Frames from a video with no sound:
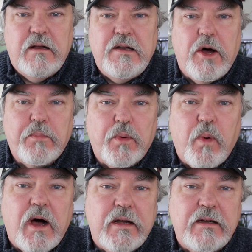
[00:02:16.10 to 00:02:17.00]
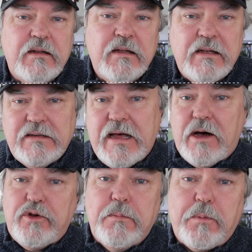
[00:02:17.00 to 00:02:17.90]
Number 1.
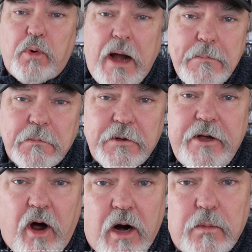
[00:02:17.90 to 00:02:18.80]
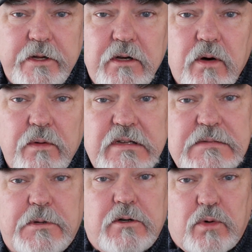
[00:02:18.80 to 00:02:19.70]
Now, you probably already know
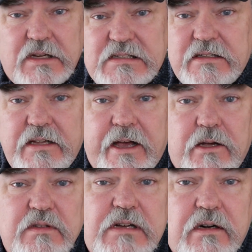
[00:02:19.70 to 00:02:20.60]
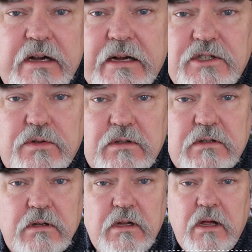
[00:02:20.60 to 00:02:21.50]
this, but crested geckos are
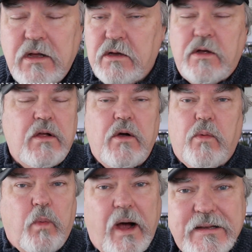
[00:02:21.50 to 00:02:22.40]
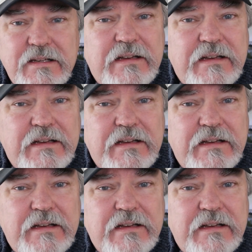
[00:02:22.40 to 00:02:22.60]
nocturnal. What?